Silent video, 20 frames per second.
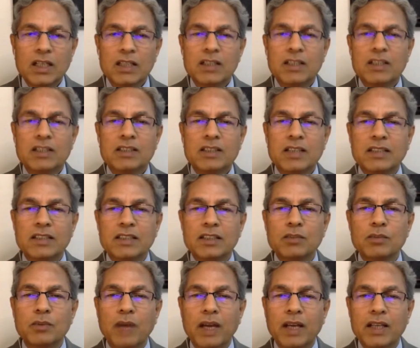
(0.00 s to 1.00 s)

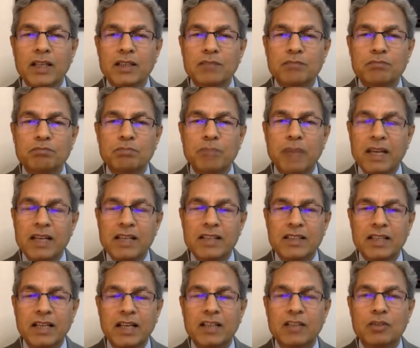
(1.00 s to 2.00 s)
discussing why
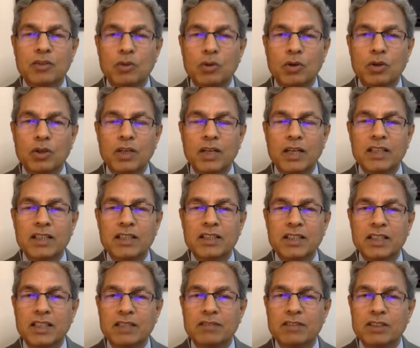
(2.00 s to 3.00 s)
Belt and Road
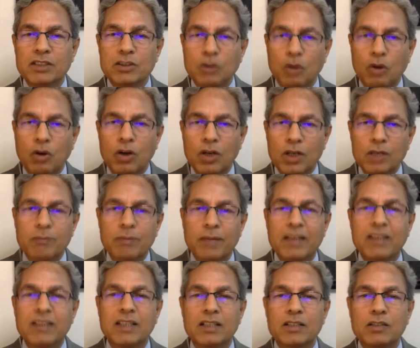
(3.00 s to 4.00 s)
Initiative is called
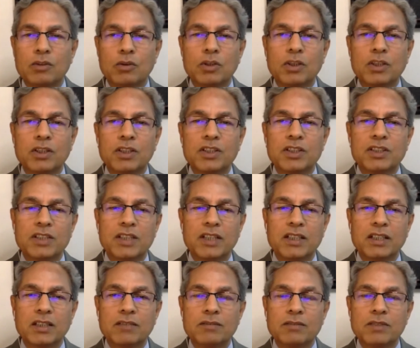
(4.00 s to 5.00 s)
Belt and Road
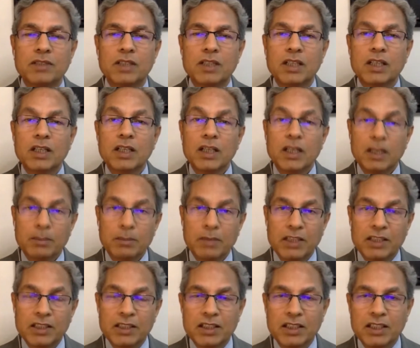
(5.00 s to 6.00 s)
Initiative.
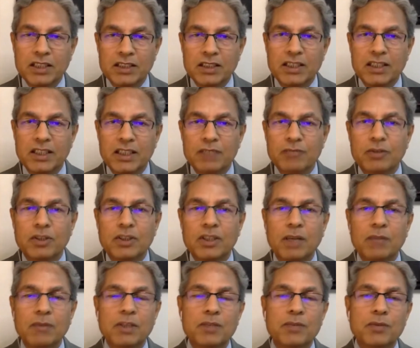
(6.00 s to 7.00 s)
But increasingly, for
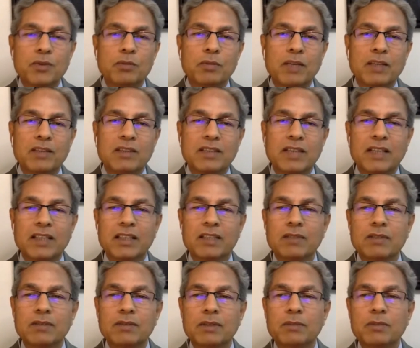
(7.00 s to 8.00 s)
coming few months, I
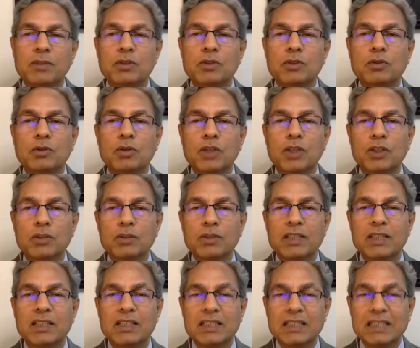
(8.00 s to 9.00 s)
think we will be going to
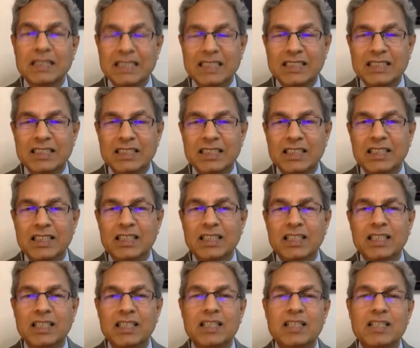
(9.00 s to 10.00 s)
be
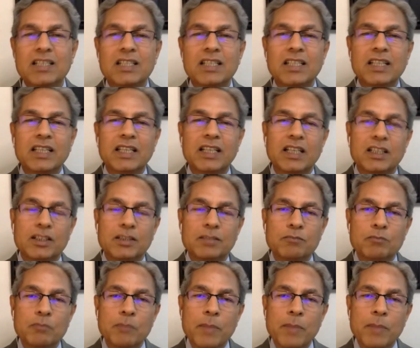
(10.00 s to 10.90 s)
increasingly intrigued